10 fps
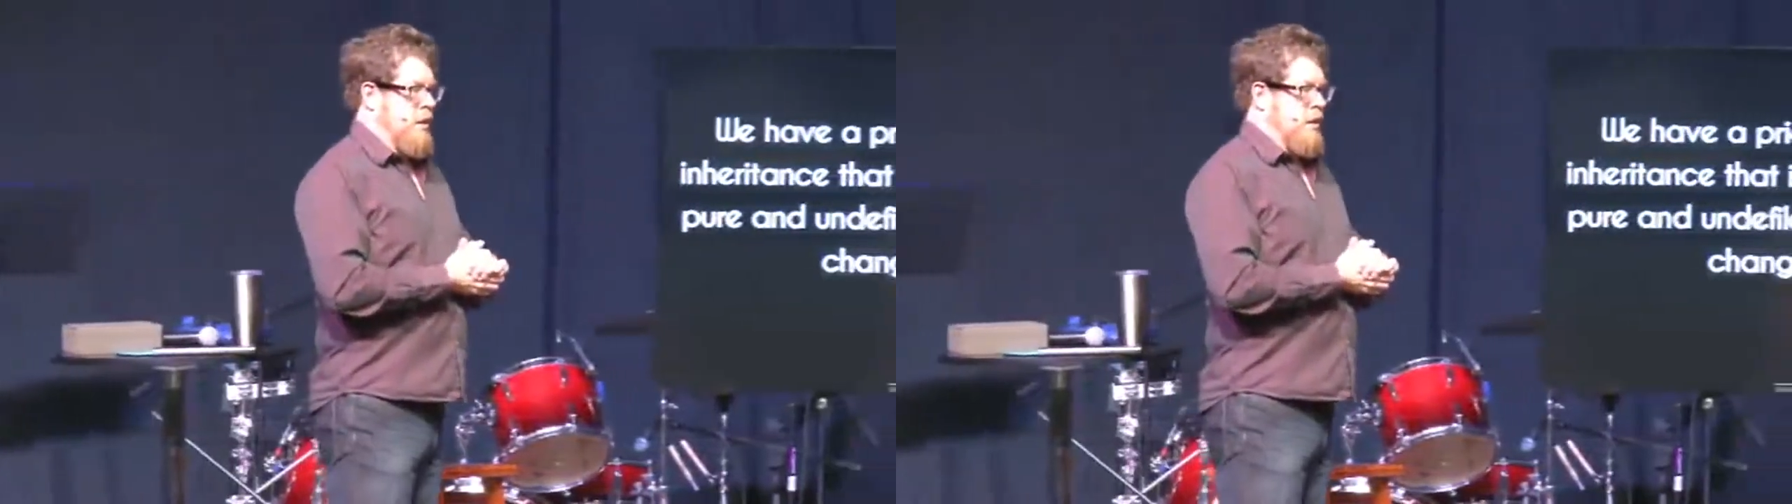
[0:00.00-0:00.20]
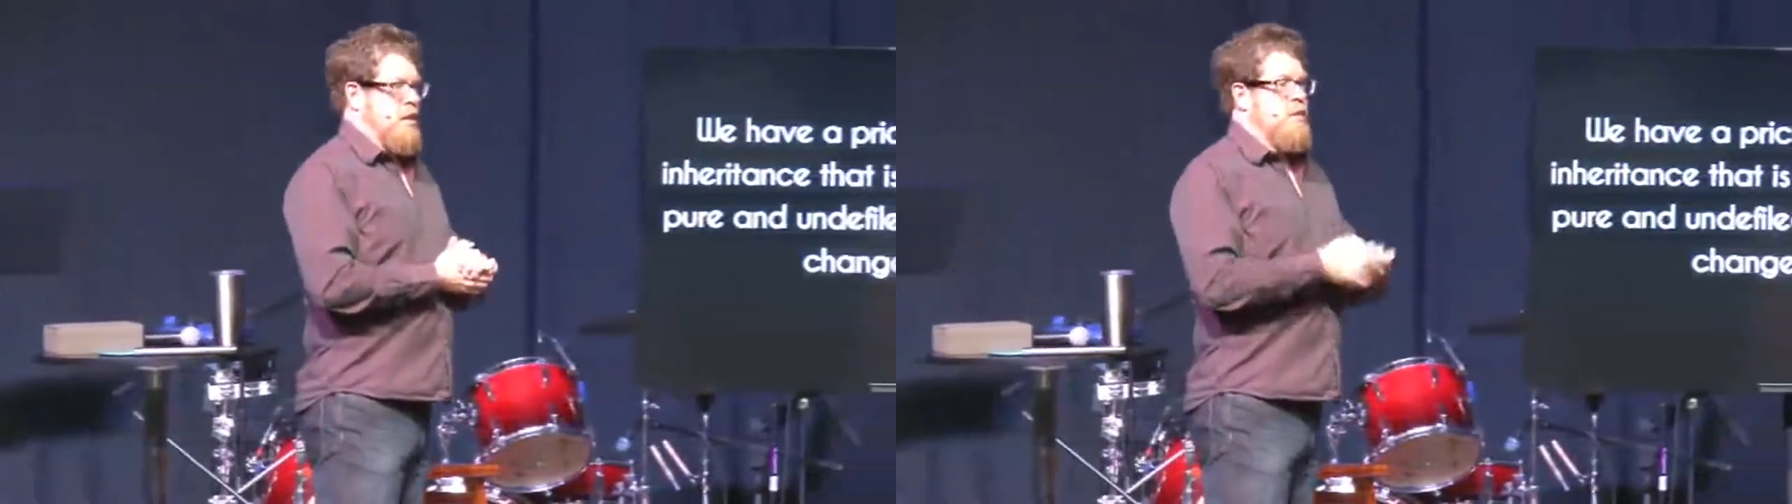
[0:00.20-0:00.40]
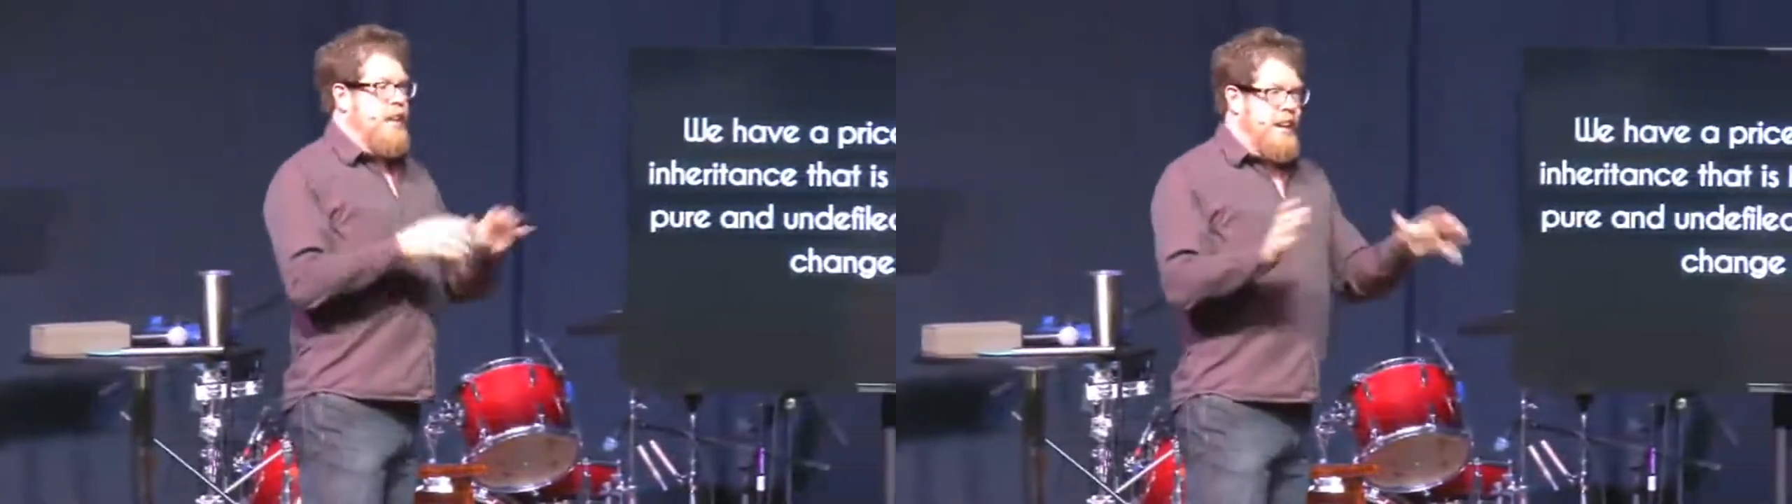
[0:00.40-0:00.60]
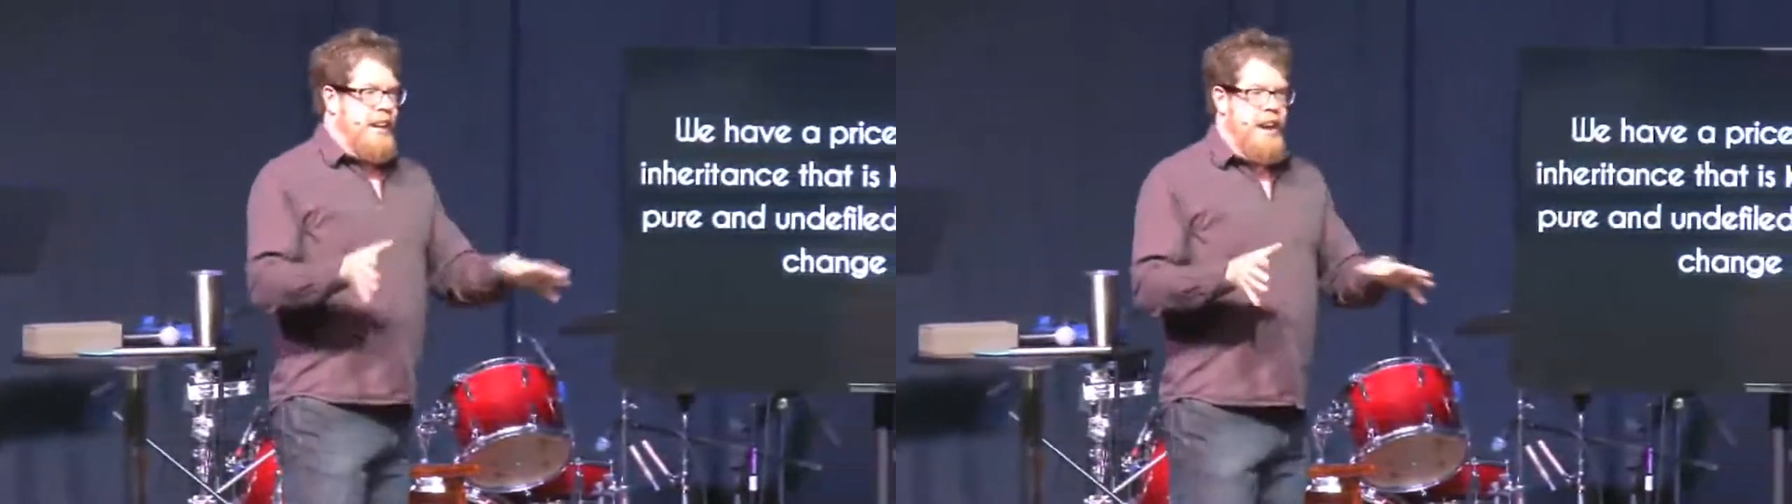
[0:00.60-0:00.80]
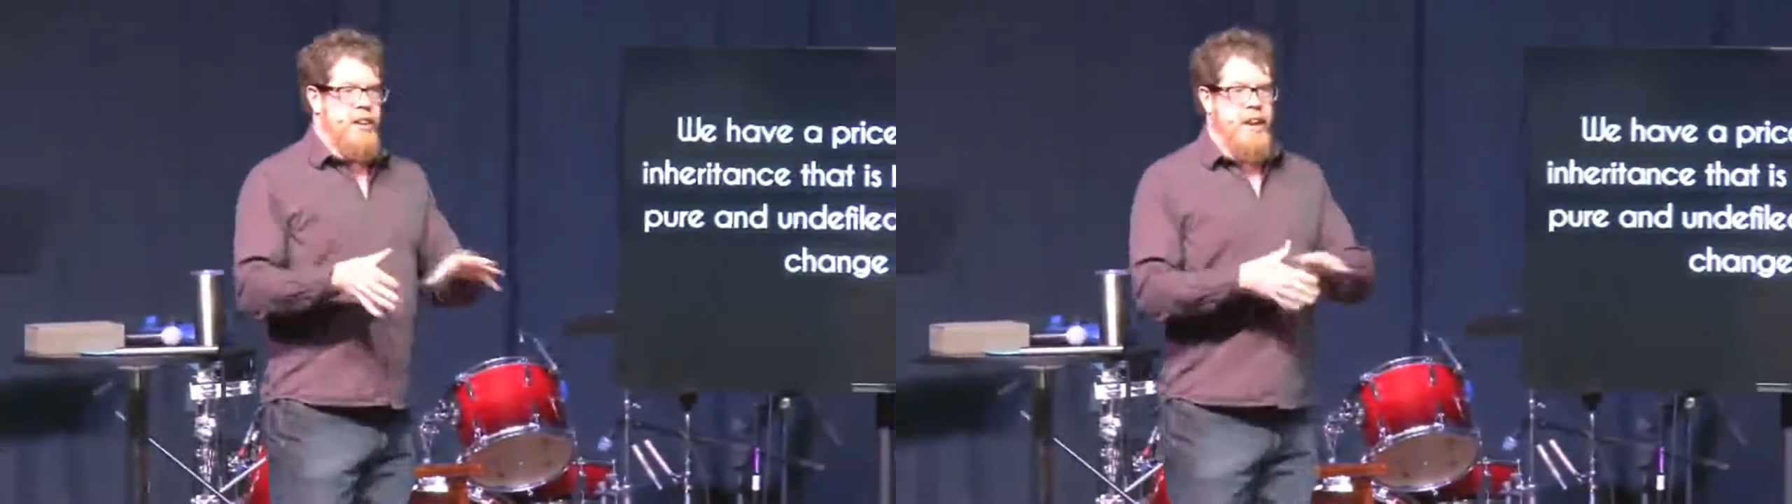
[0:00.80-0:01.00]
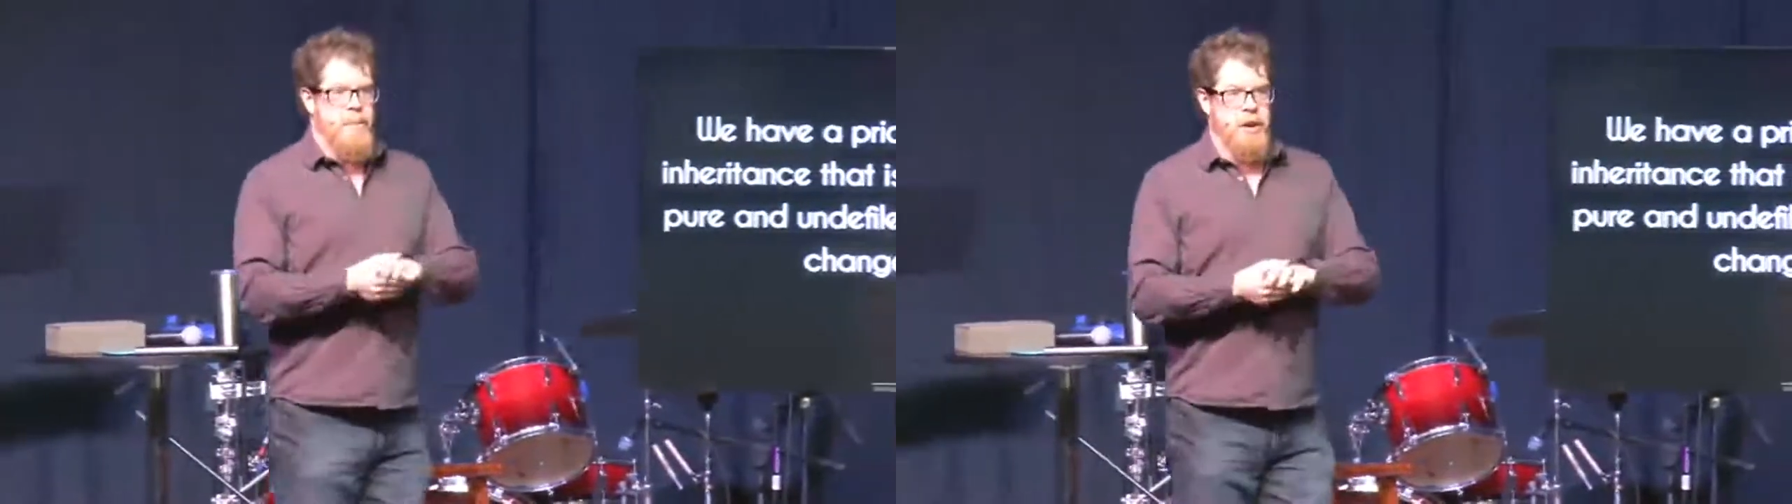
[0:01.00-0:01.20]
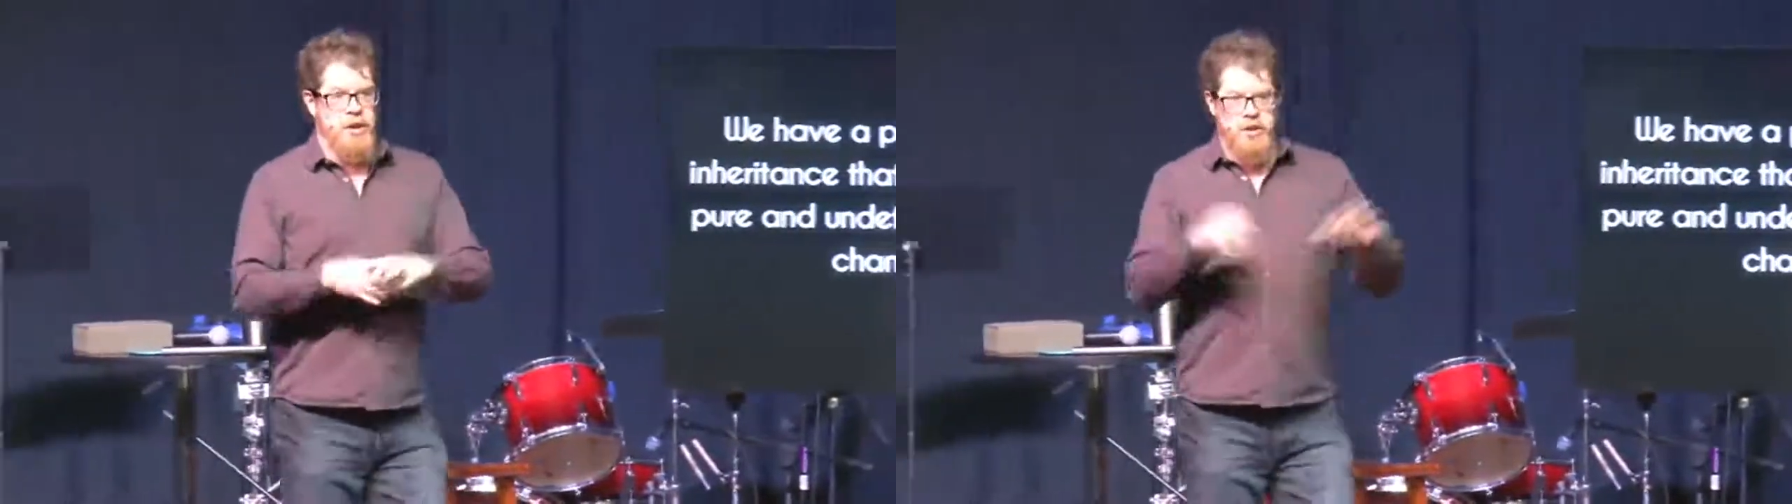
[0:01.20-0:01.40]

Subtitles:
Some of you needed to hear that, because